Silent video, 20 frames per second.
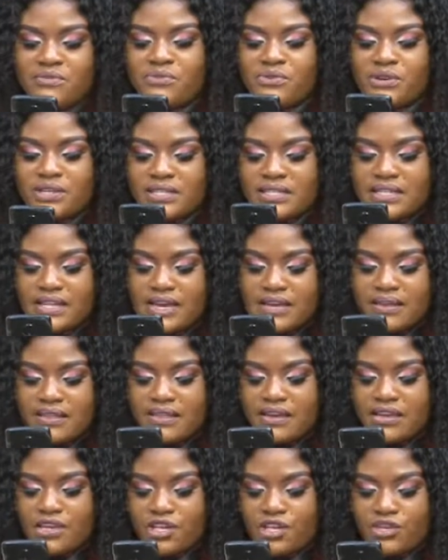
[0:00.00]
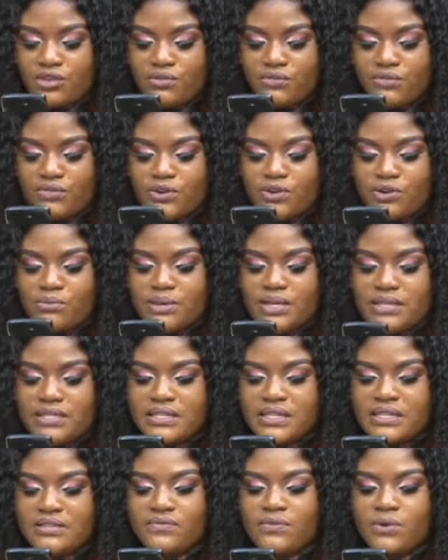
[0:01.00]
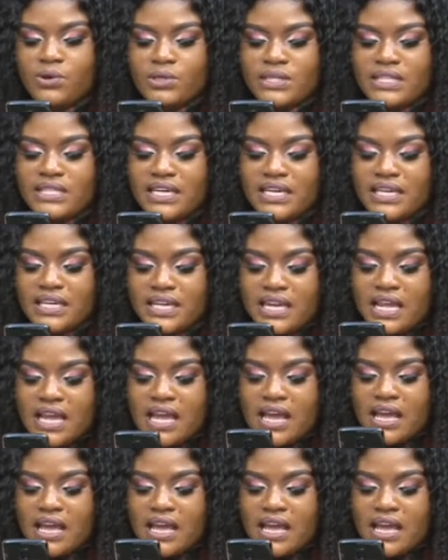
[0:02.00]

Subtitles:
Priscilla, thank you for your message. Voting